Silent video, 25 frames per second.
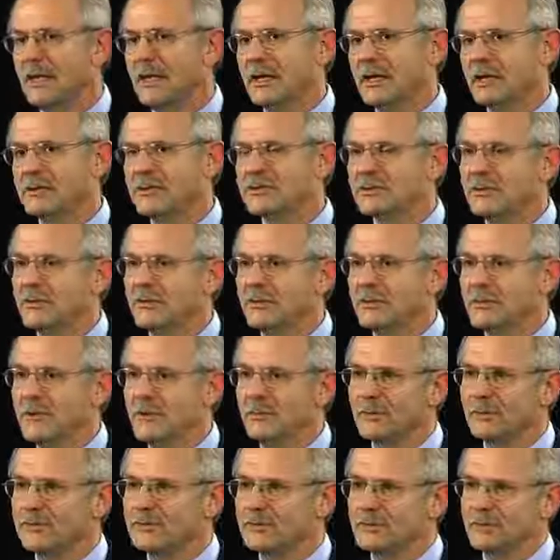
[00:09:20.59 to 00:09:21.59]
And so they're
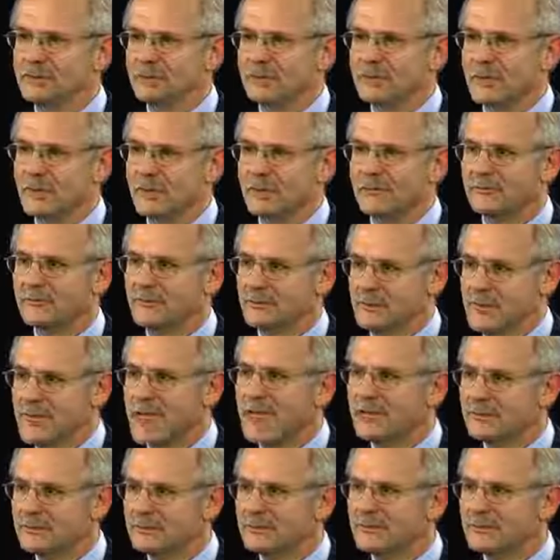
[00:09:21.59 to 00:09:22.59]
able to kind of
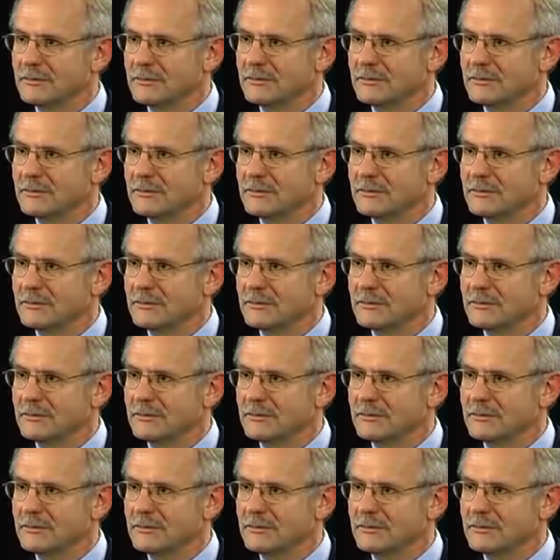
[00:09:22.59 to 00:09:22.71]
create